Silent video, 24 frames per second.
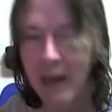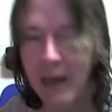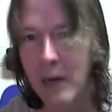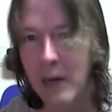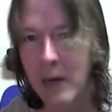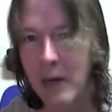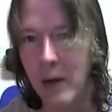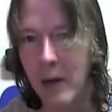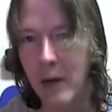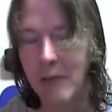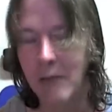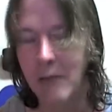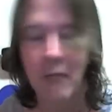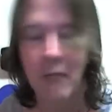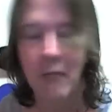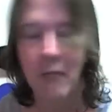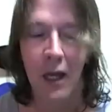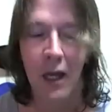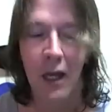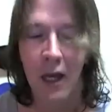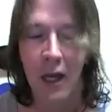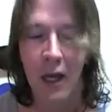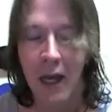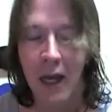Anyway,
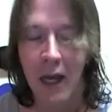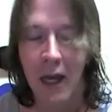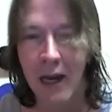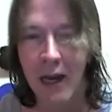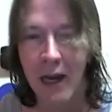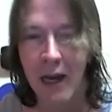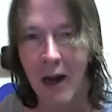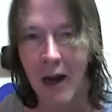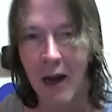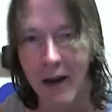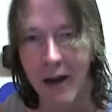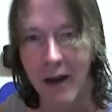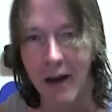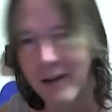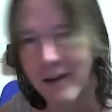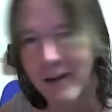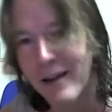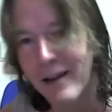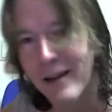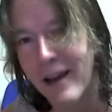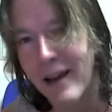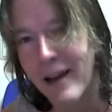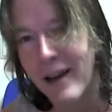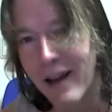hang on
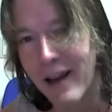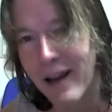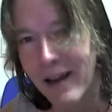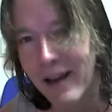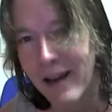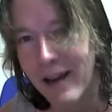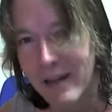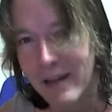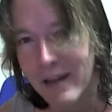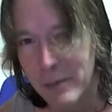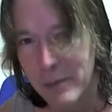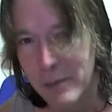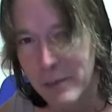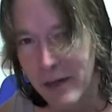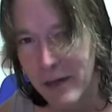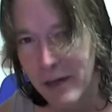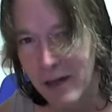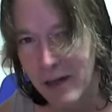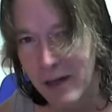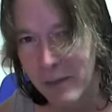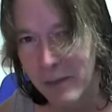and let's put a